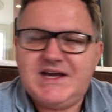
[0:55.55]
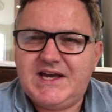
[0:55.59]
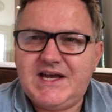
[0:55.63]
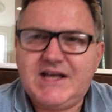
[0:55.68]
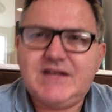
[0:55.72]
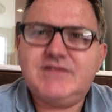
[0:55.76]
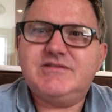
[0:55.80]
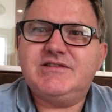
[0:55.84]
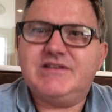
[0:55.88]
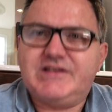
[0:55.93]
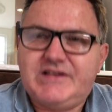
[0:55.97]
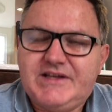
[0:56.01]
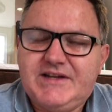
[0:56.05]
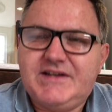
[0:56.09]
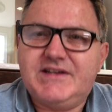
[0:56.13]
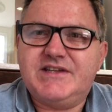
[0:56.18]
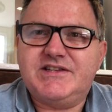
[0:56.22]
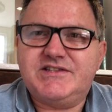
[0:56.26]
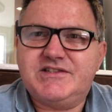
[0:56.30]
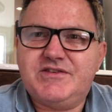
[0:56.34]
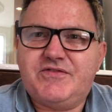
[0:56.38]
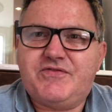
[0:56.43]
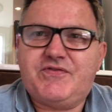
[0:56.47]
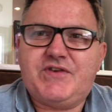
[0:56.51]
Excellent
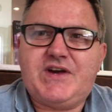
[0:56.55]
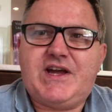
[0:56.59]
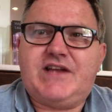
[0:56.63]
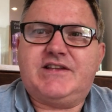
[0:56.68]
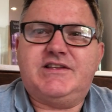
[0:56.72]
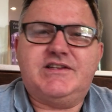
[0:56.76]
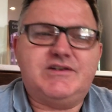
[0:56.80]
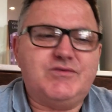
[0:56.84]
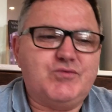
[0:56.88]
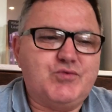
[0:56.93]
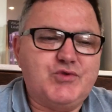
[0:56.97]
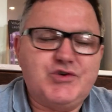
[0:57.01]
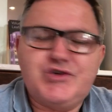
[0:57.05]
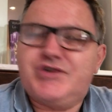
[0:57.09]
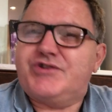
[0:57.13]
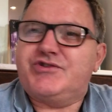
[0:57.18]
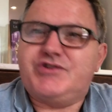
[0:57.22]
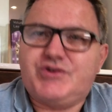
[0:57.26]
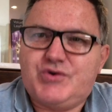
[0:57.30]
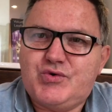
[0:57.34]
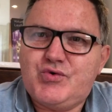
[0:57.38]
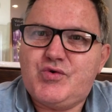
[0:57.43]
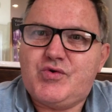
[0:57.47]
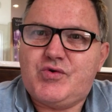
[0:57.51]
is the fact that it works
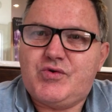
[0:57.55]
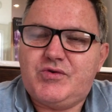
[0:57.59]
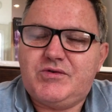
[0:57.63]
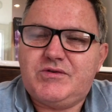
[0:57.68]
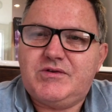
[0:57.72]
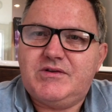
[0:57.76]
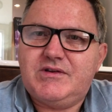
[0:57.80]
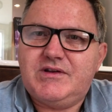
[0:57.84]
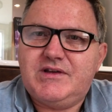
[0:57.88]
at all.